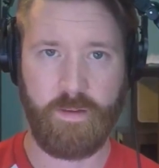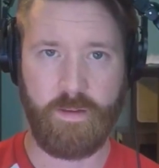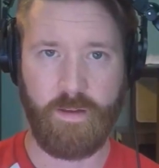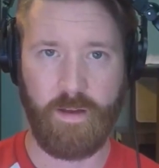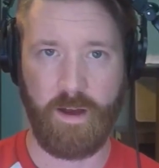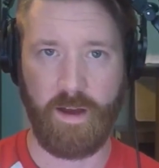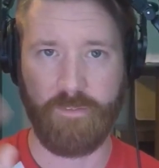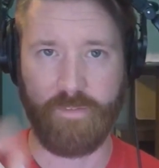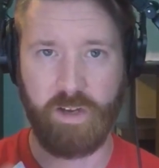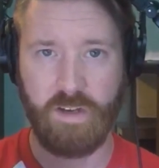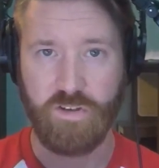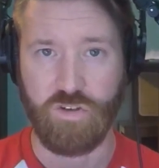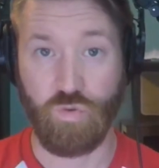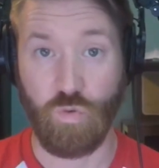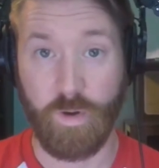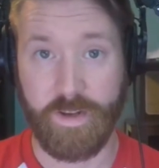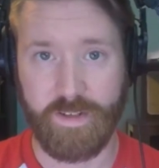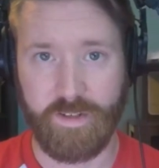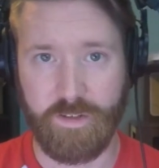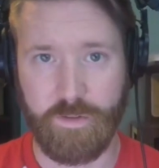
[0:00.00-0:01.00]
I've got
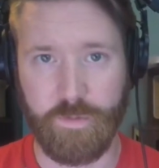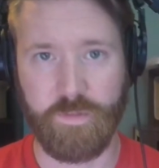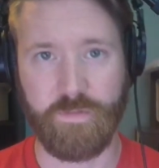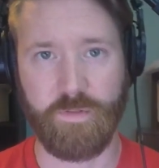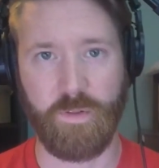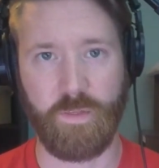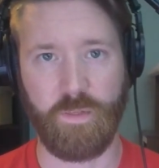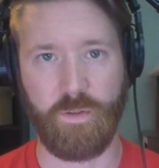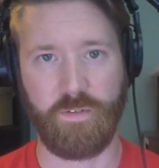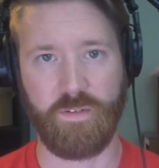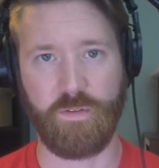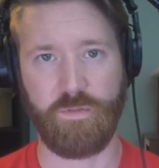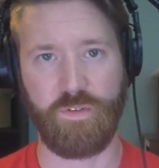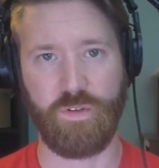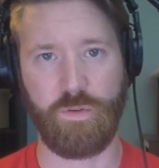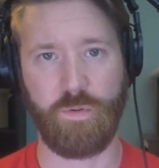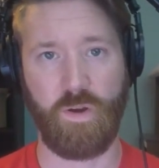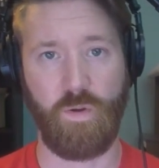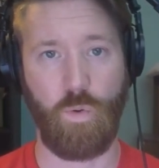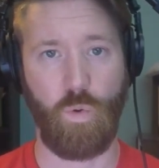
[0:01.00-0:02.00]
great news for those of
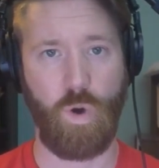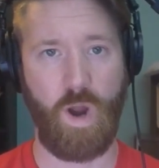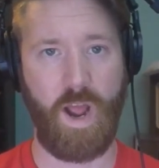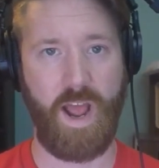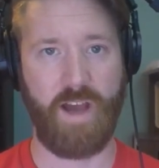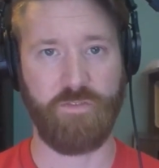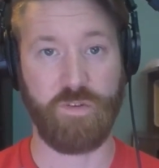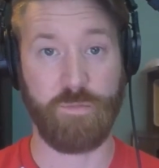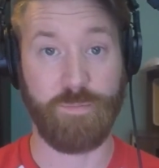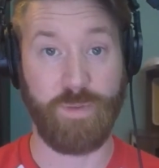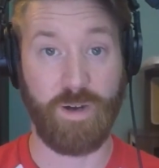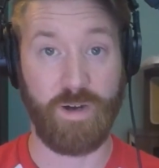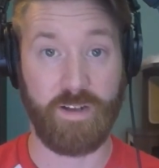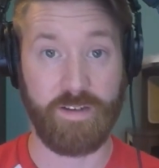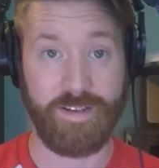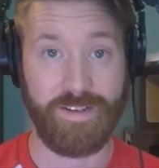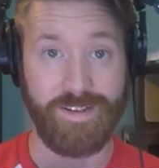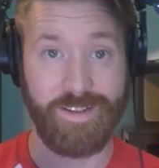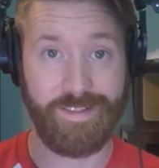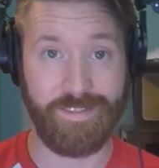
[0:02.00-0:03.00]
you who haven't bought
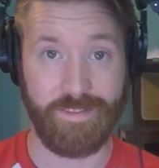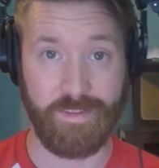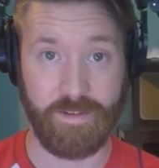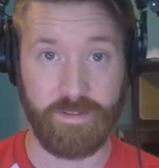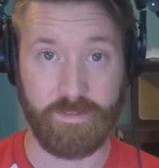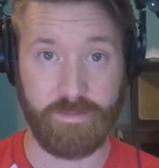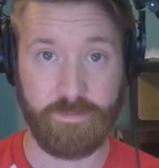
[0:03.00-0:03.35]
anything.